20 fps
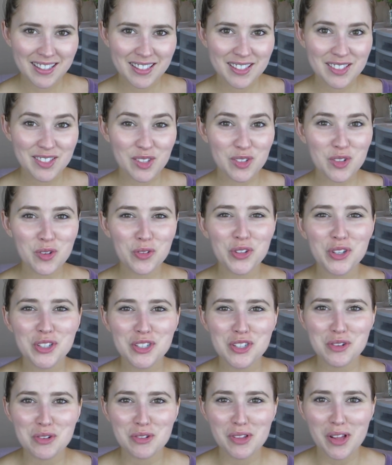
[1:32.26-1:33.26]
so don't look
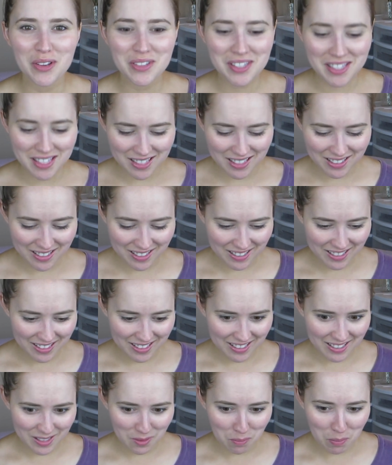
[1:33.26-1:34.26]
too close.
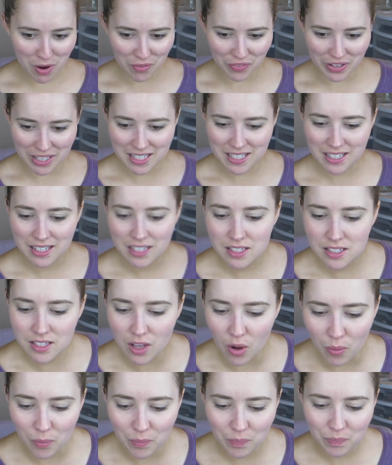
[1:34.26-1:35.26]
Perfect.
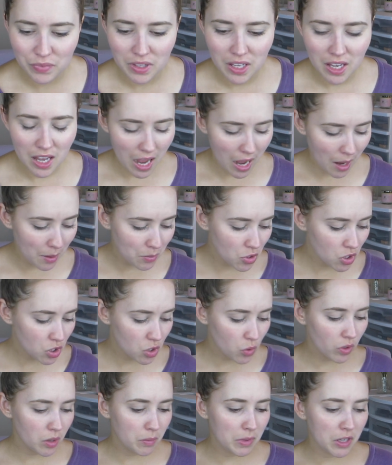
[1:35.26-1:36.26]
So I'm
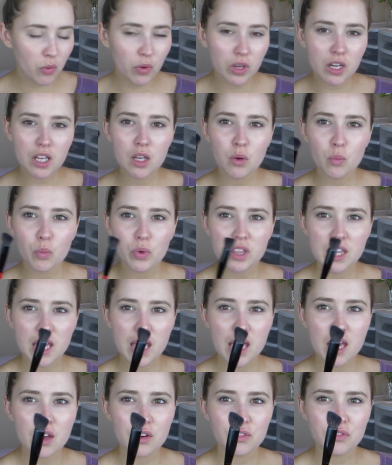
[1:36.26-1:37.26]
just going to be going in with
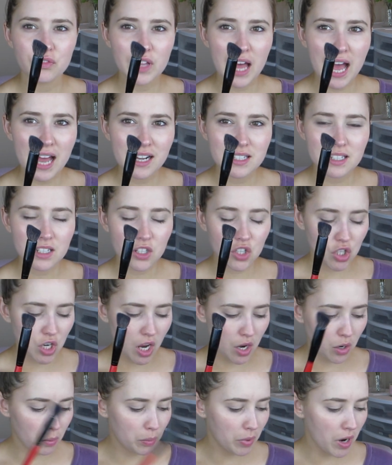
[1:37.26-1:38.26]
a flat
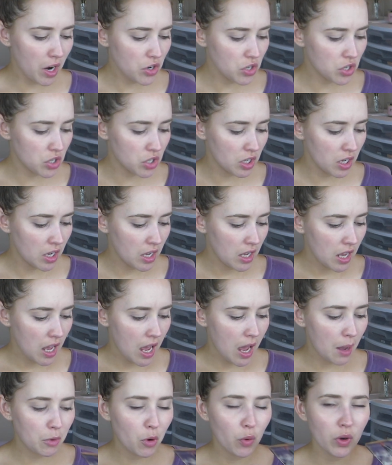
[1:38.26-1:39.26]
shadow brush.
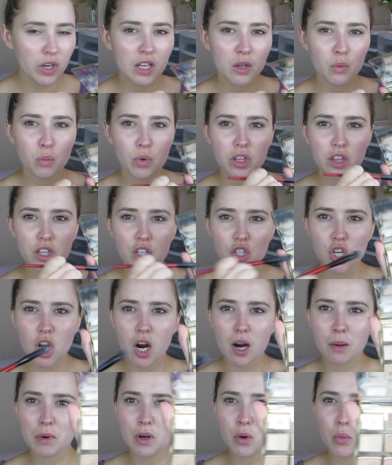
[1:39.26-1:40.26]
I'm going in with
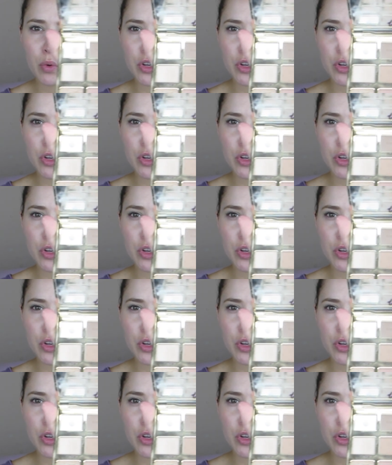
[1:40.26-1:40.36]
Charmer,